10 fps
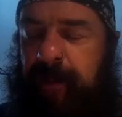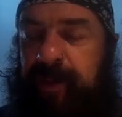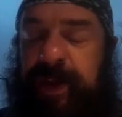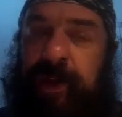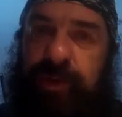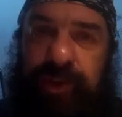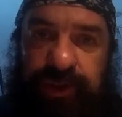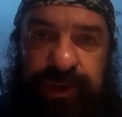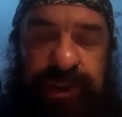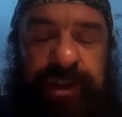They don't
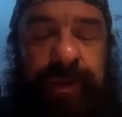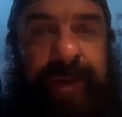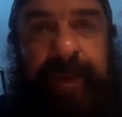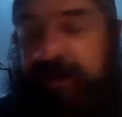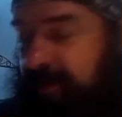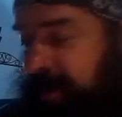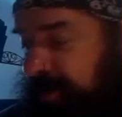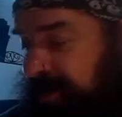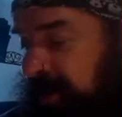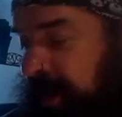just do EP fibres.